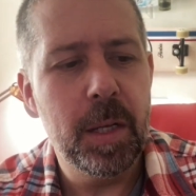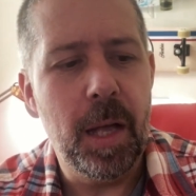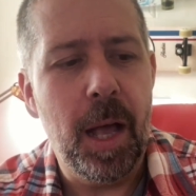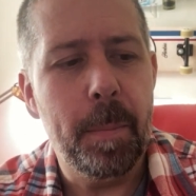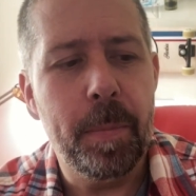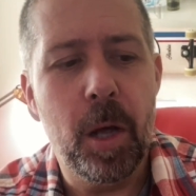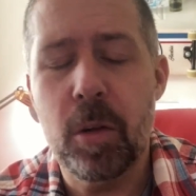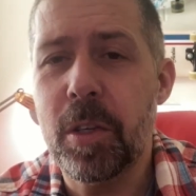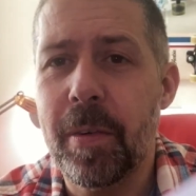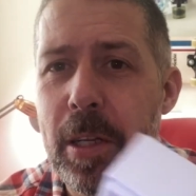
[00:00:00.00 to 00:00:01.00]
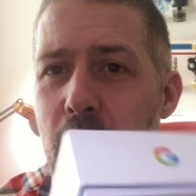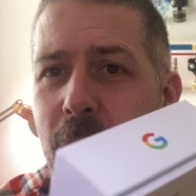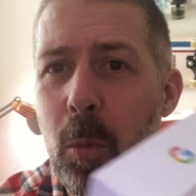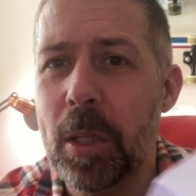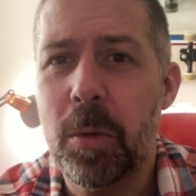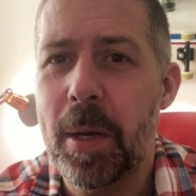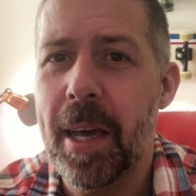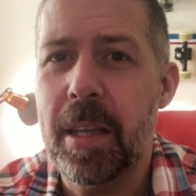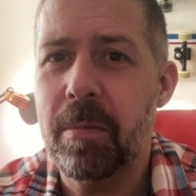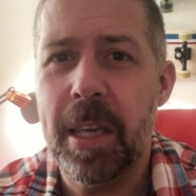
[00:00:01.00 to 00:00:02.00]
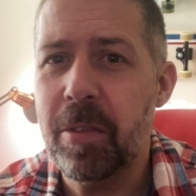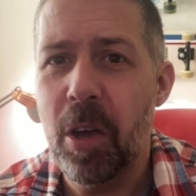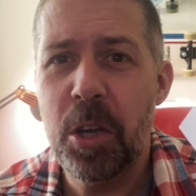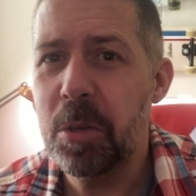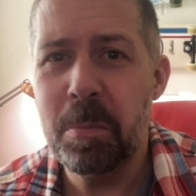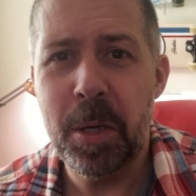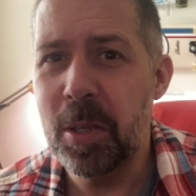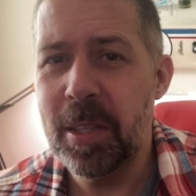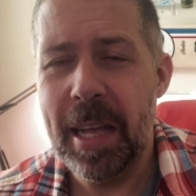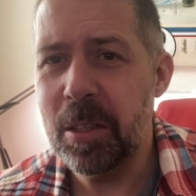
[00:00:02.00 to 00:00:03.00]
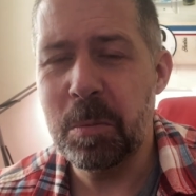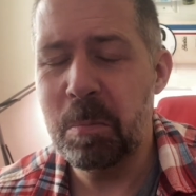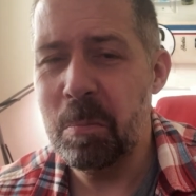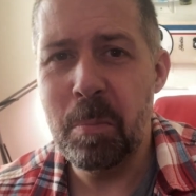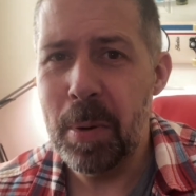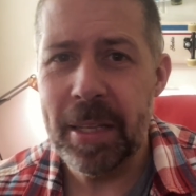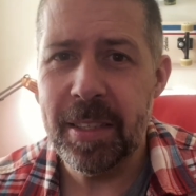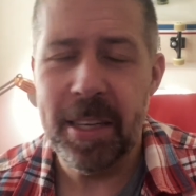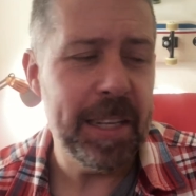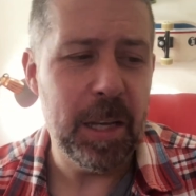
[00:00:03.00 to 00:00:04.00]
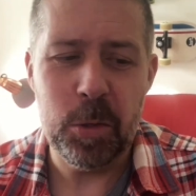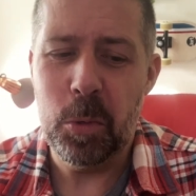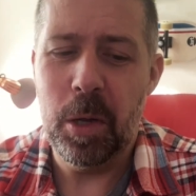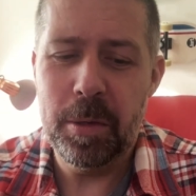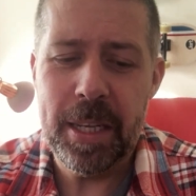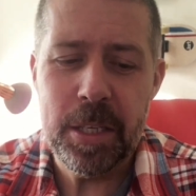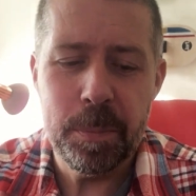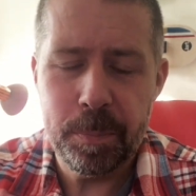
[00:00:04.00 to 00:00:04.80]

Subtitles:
And obviously I've only gone for the 128 gig version because that's plenty and that's all I'll need.